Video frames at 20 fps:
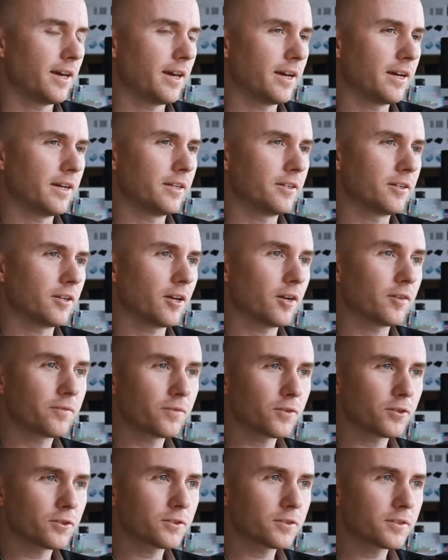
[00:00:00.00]
And our
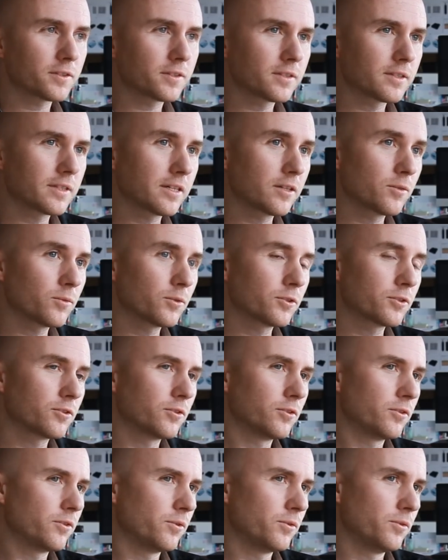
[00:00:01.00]
first thing was
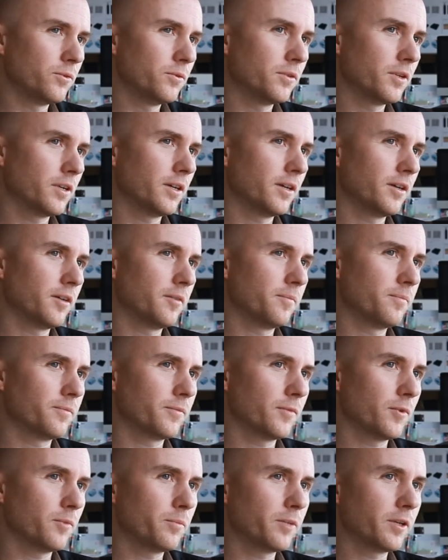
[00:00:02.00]
to do
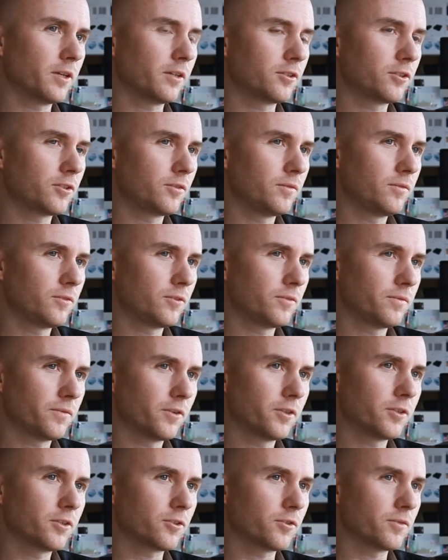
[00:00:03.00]
a big
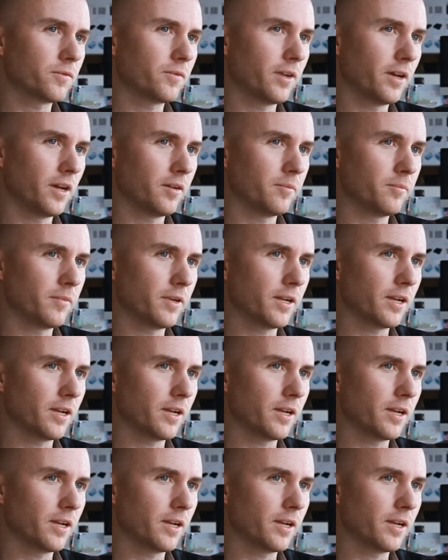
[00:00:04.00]
furniture fair in